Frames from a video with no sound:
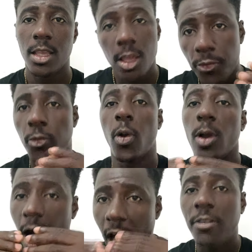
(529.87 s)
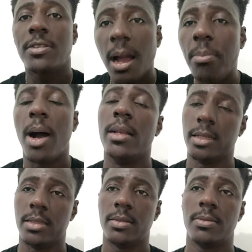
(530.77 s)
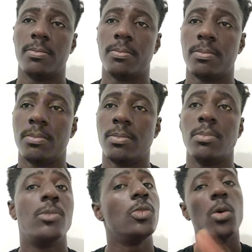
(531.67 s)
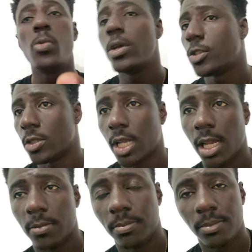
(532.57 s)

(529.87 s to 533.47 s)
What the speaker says: if you have that money, don't waste your time.